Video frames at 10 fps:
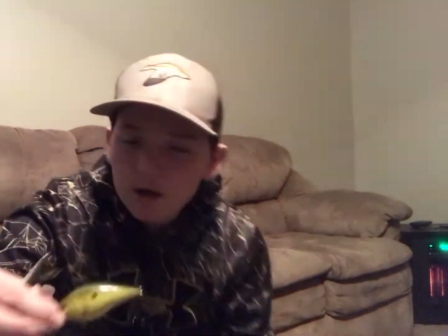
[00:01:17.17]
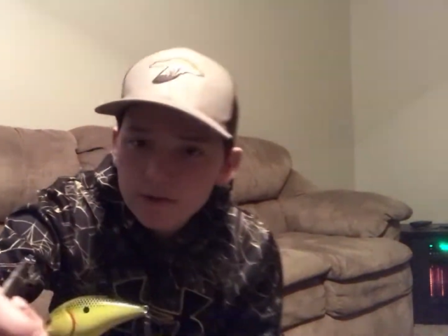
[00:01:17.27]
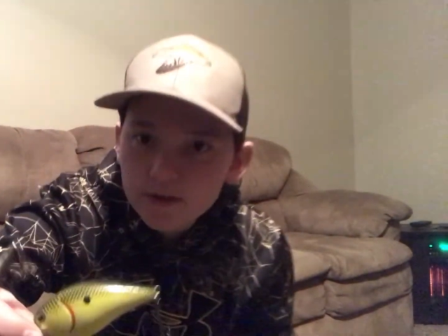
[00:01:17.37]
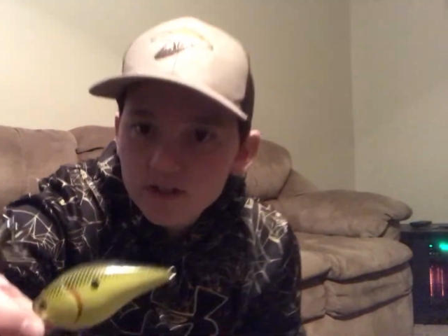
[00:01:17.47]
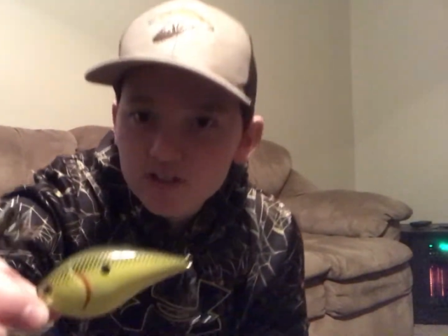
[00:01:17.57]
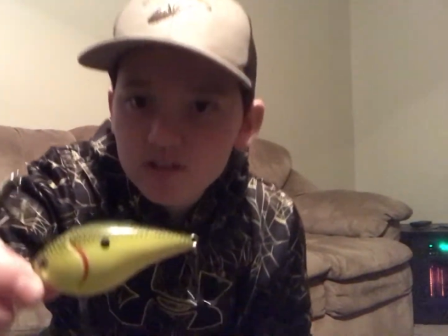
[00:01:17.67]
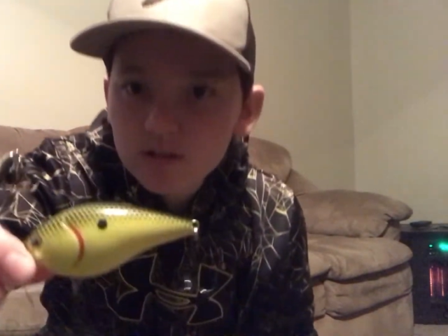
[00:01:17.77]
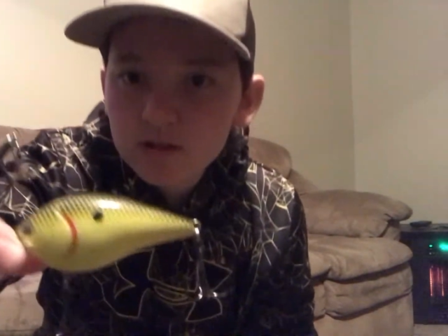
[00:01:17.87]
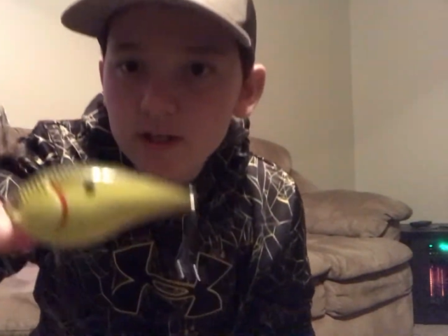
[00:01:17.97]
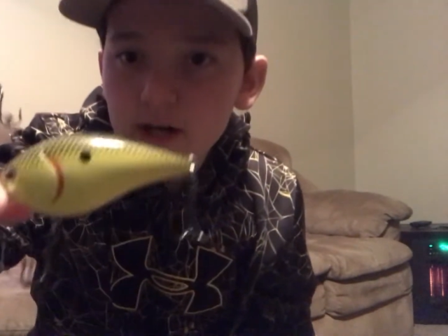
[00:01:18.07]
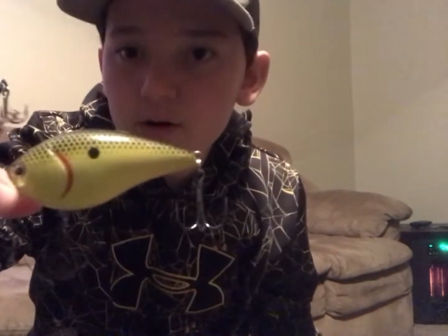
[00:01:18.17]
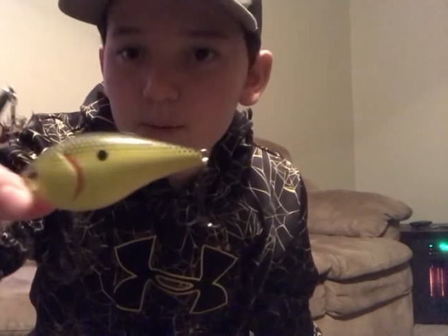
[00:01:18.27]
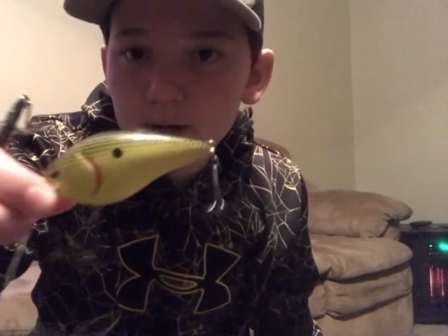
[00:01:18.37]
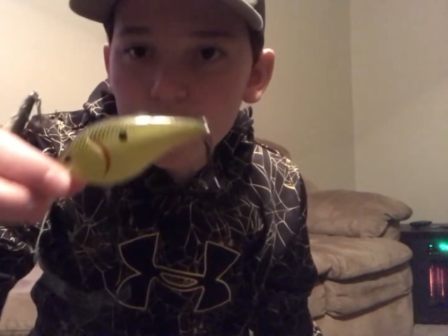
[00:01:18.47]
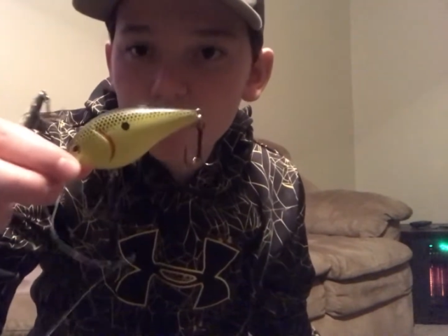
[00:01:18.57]
This Tackle
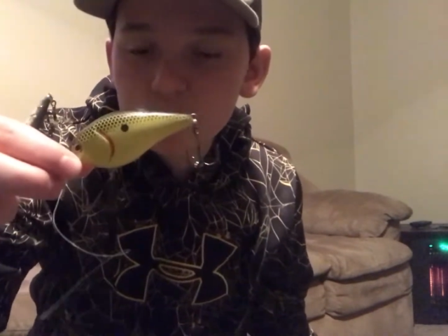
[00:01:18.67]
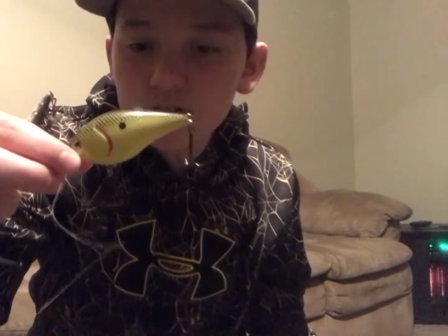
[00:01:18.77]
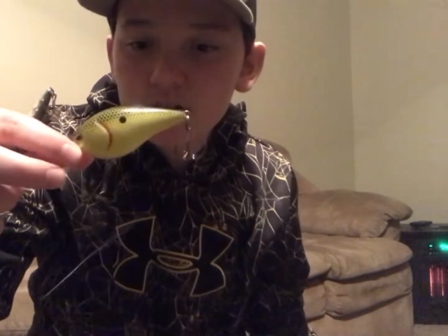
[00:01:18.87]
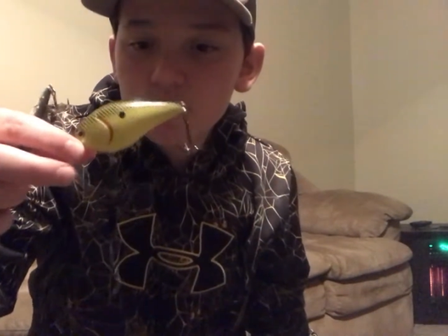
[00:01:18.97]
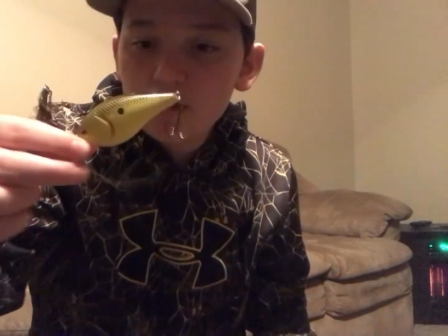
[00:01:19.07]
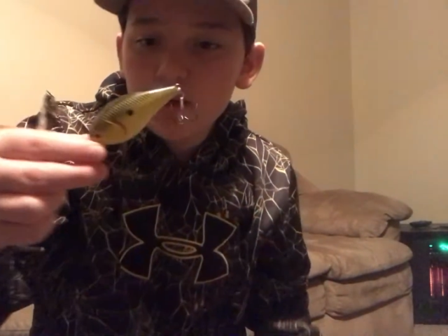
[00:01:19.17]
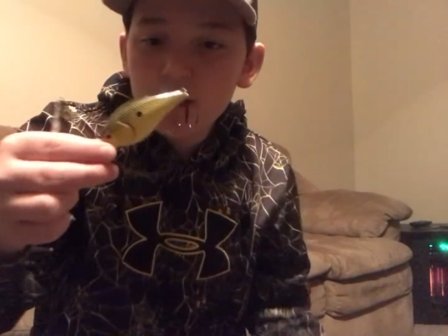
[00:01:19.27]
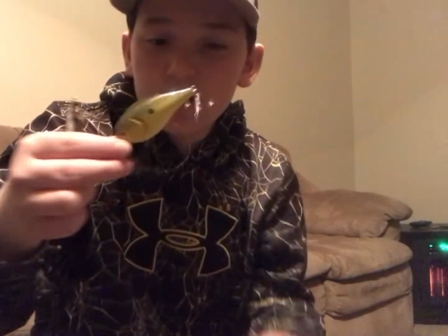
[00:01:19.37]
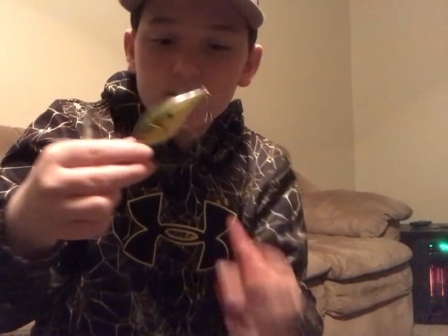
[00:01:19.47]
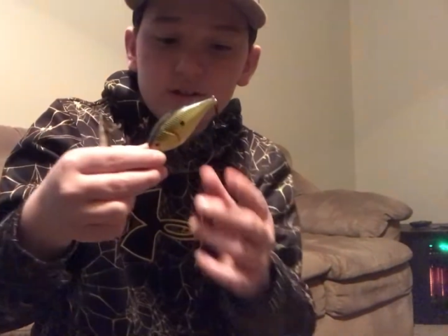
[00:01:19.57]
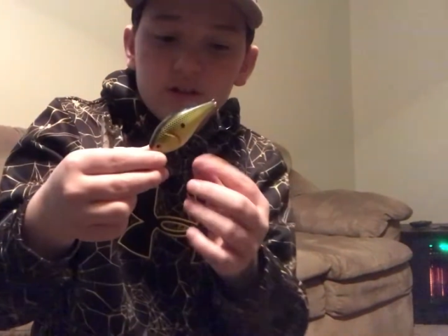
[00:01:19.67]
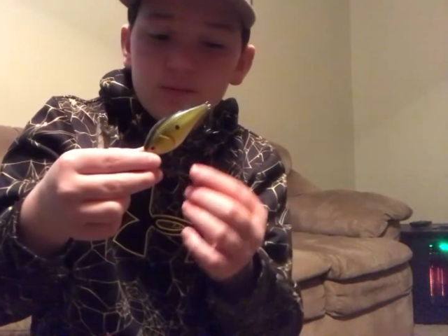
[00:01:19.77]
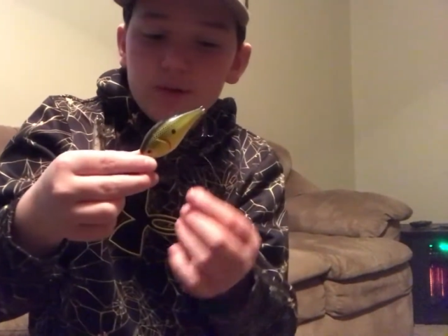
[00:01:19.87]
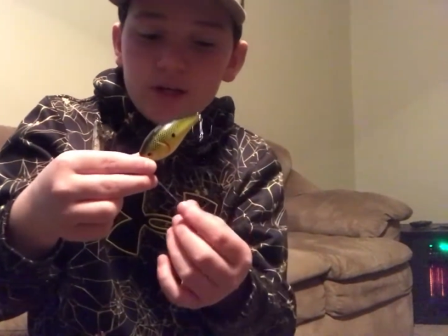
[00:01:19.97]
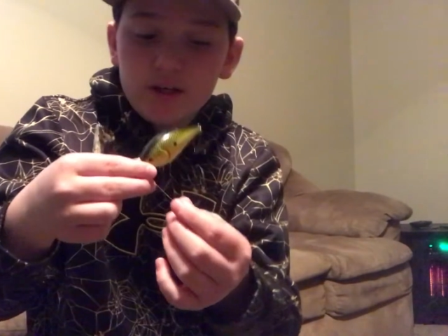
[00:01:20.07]
Warehouse, it's a
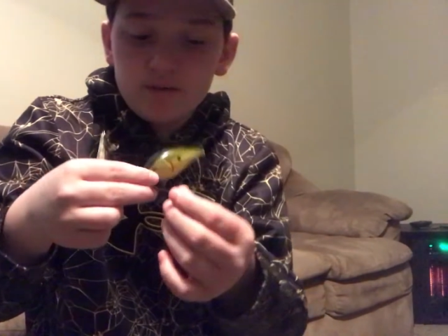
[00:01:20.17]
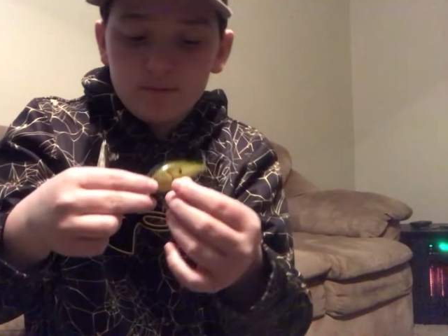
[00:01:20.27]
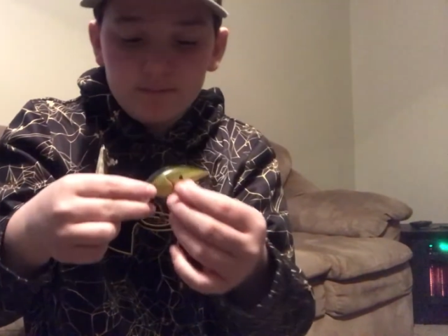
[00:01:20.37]
good bait.